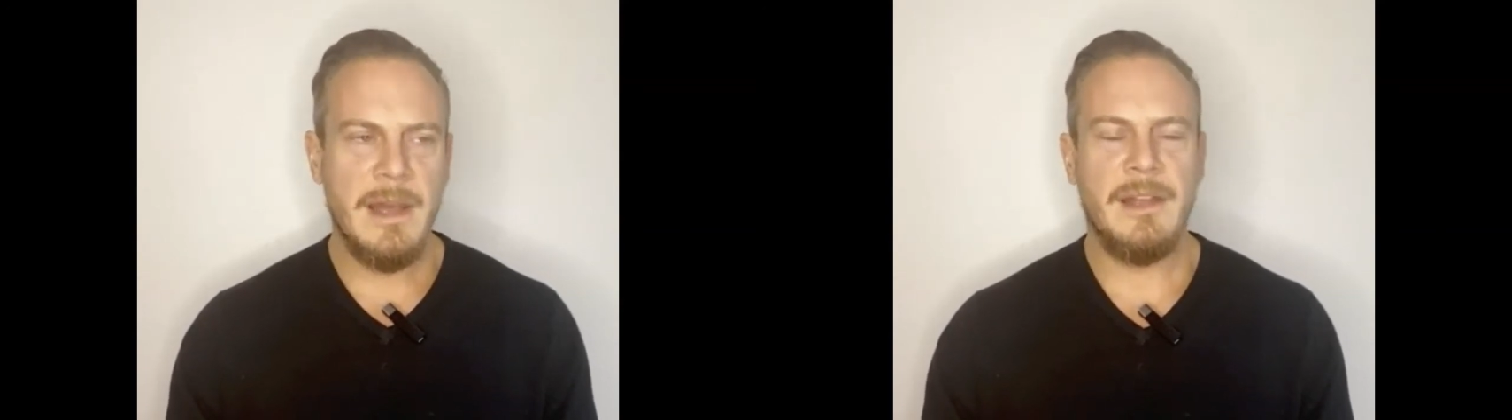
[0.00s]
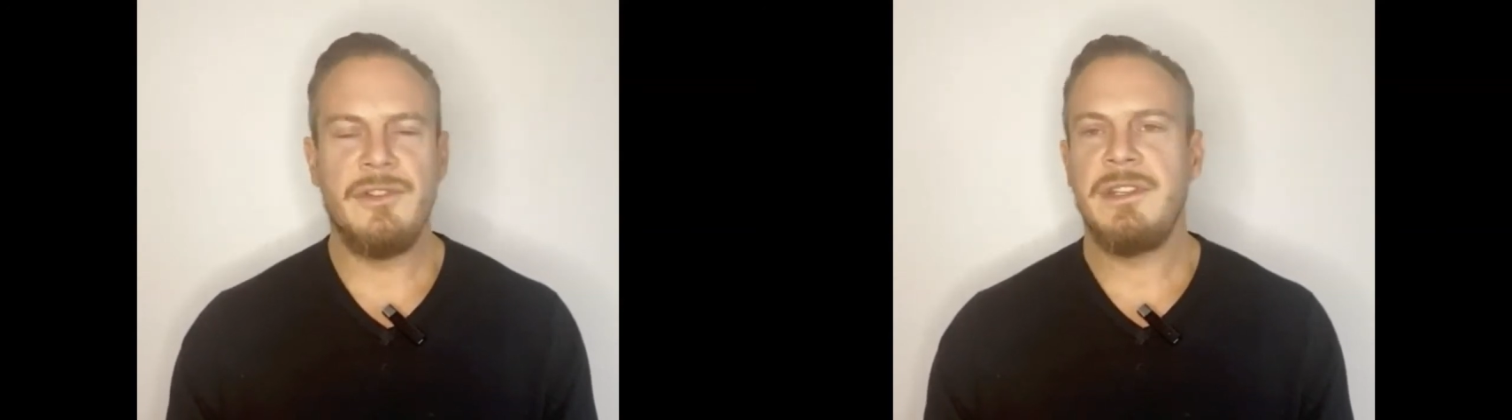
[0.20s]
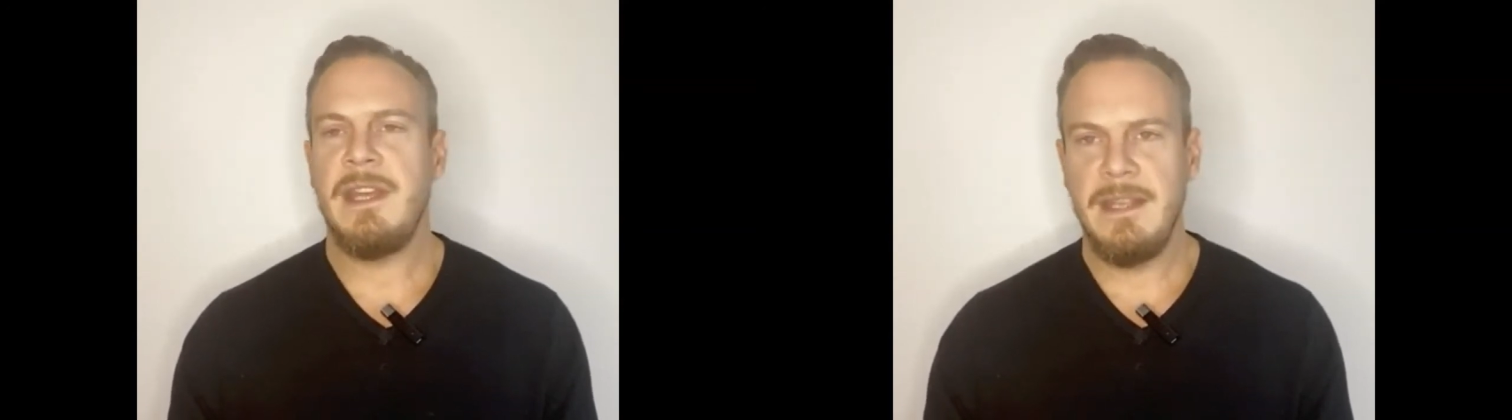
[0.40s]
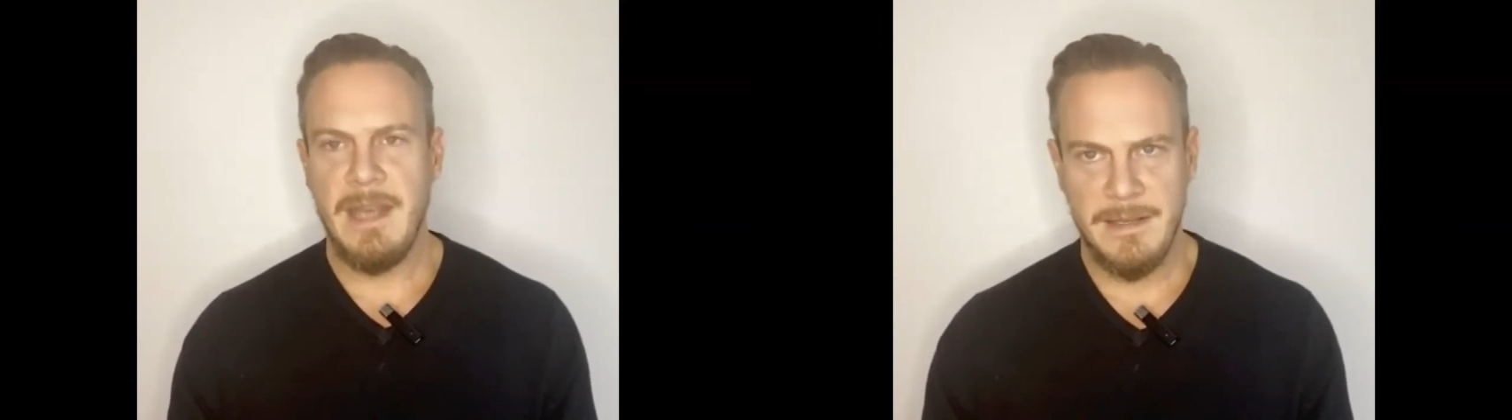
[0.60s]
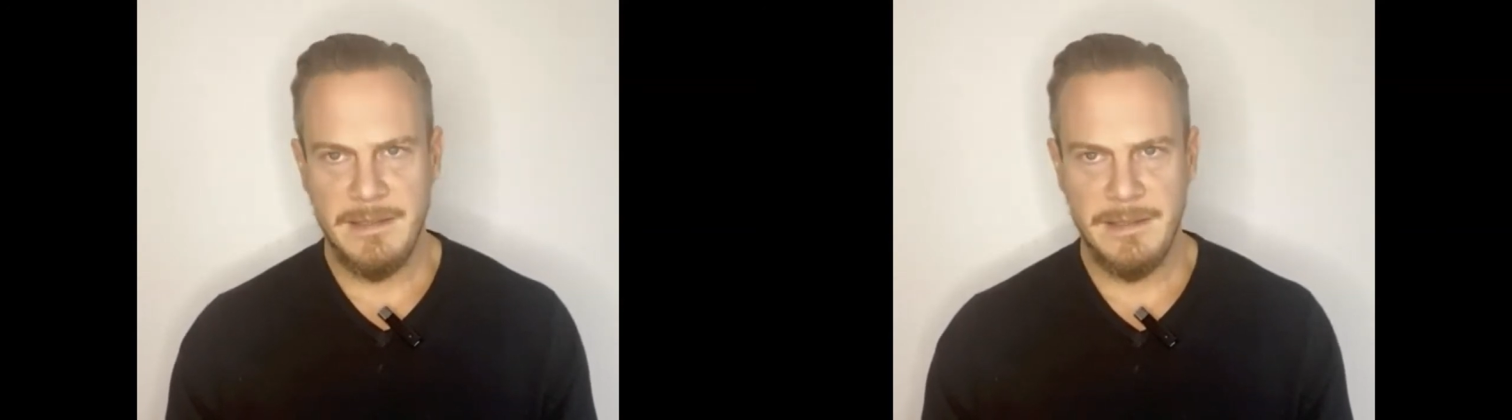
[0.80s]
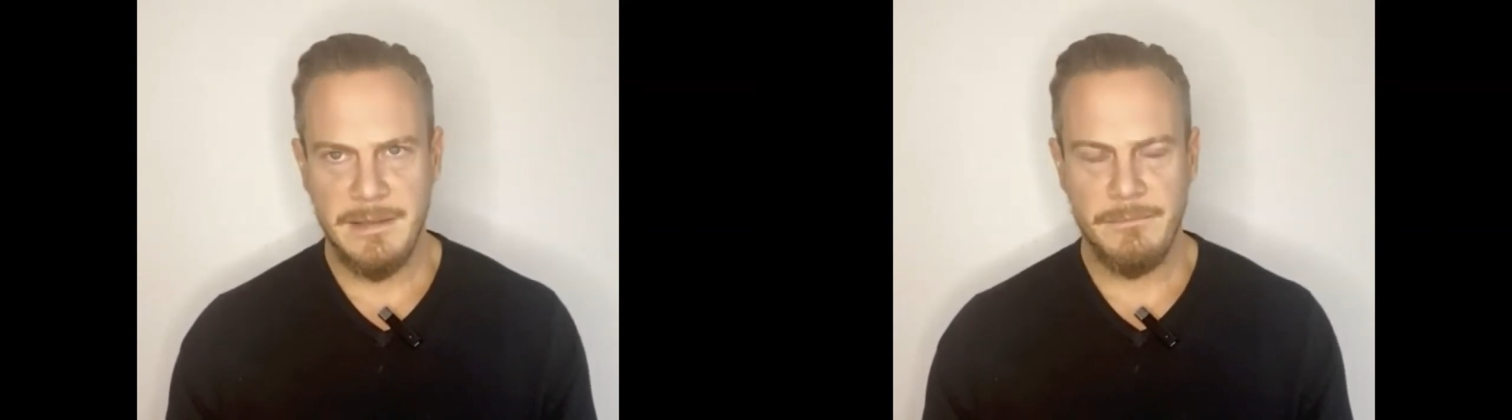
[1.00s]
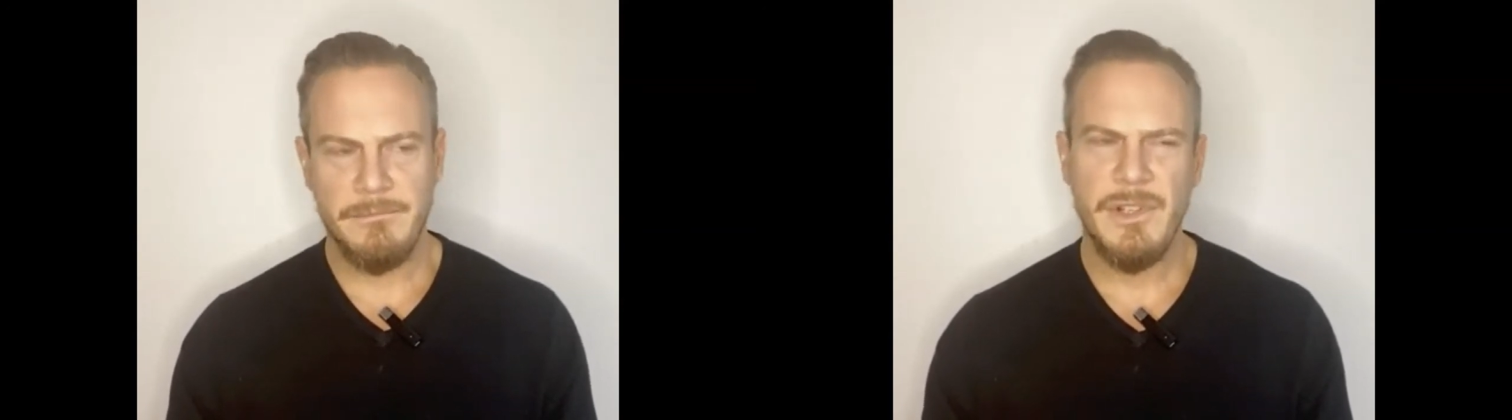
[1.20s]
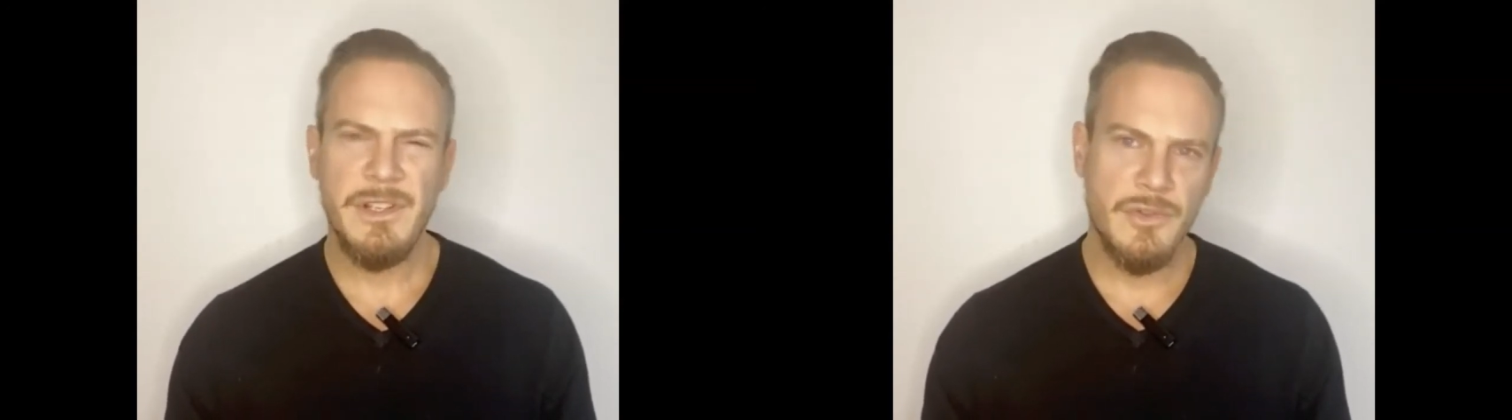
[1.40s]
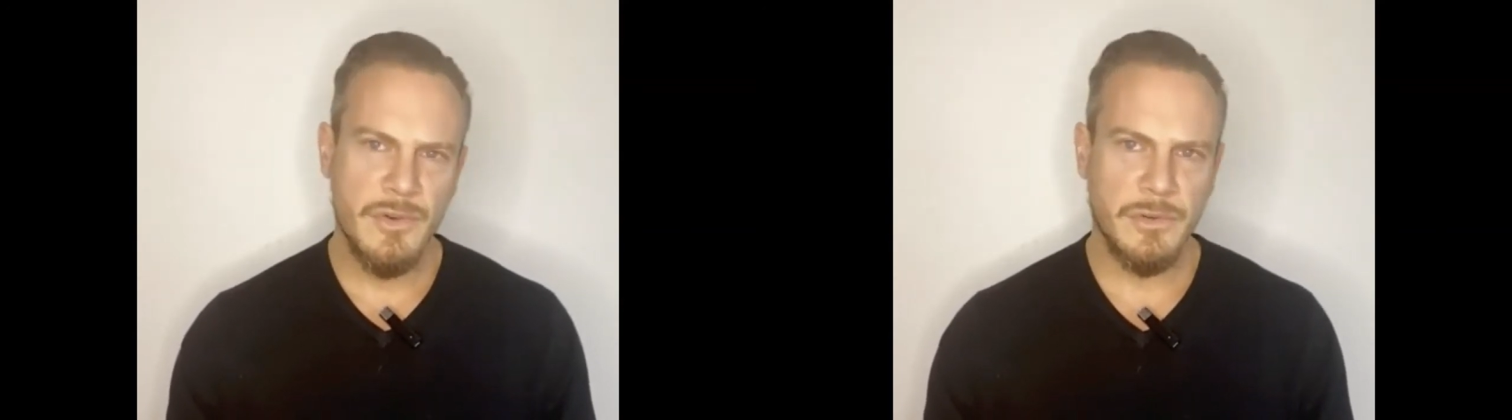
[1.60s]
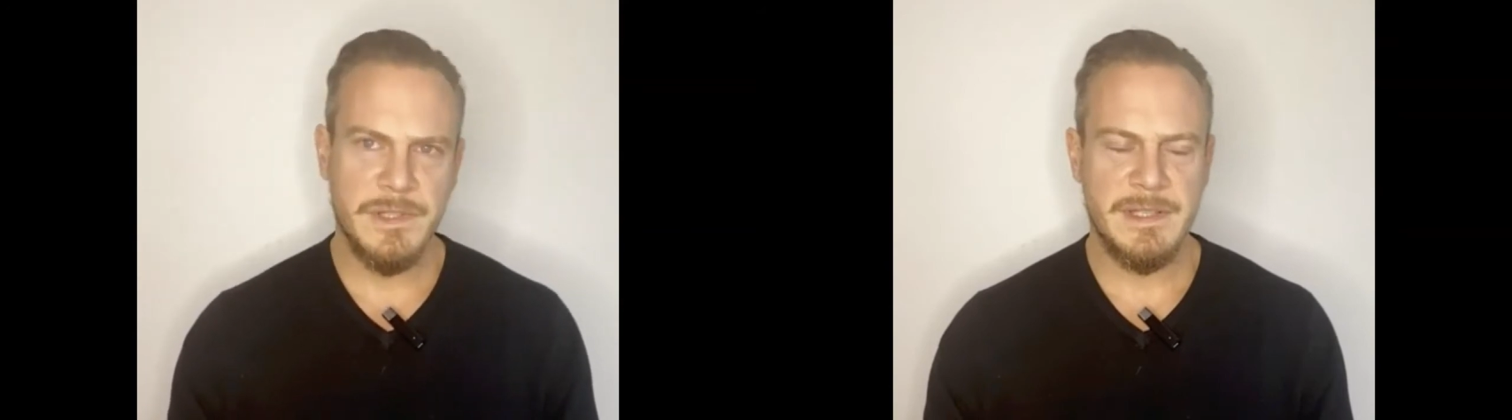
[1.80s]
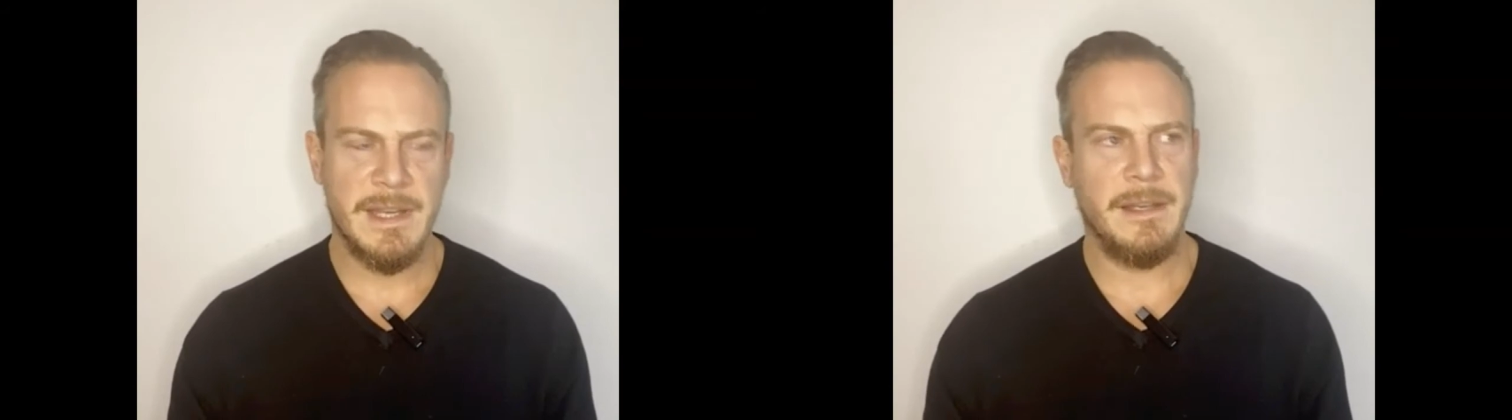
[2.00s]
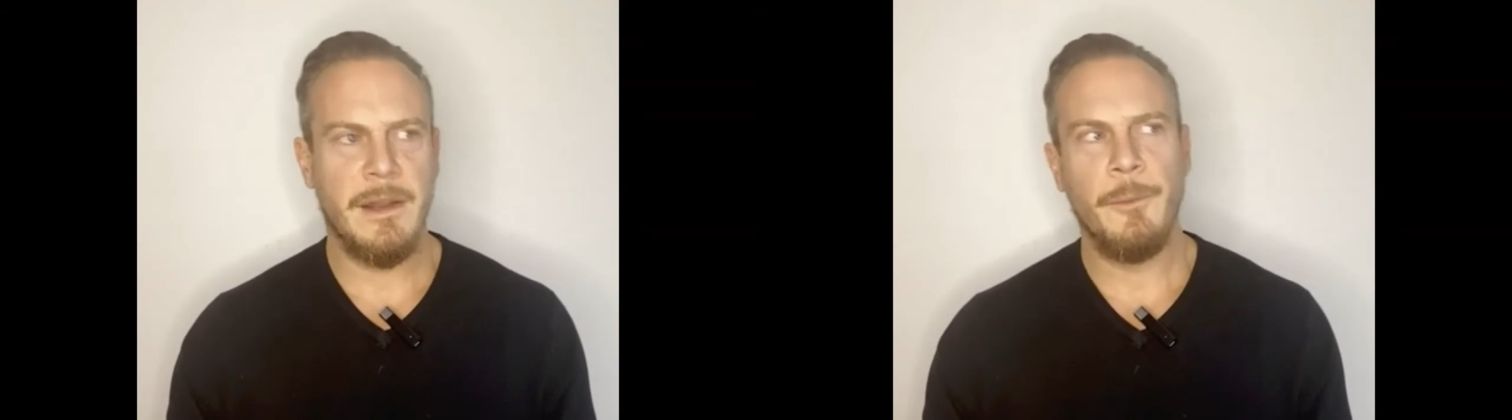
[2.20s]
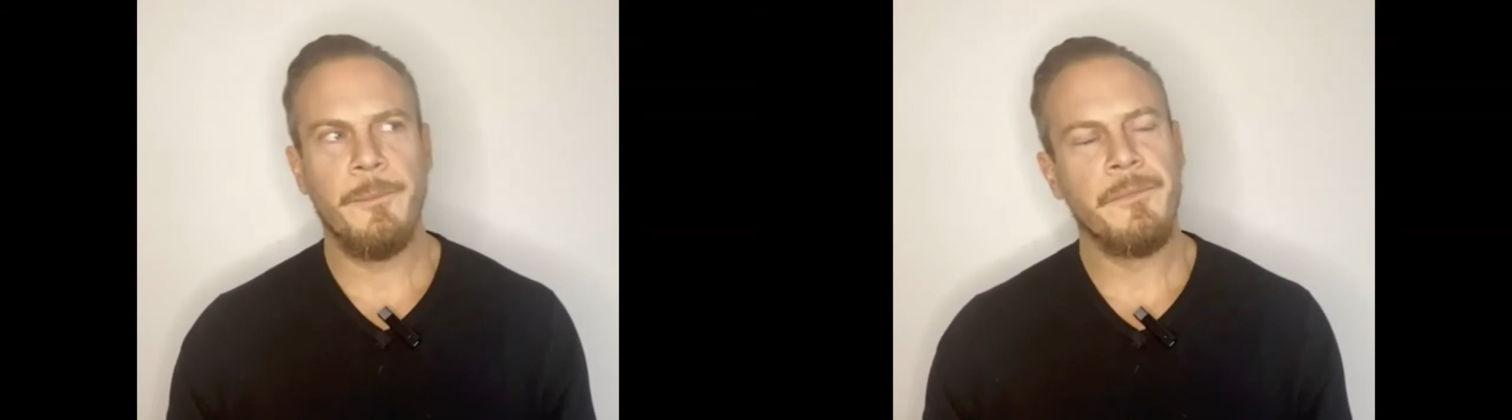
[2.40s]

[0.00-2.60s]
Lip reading: and just say yes. You struggle to say no.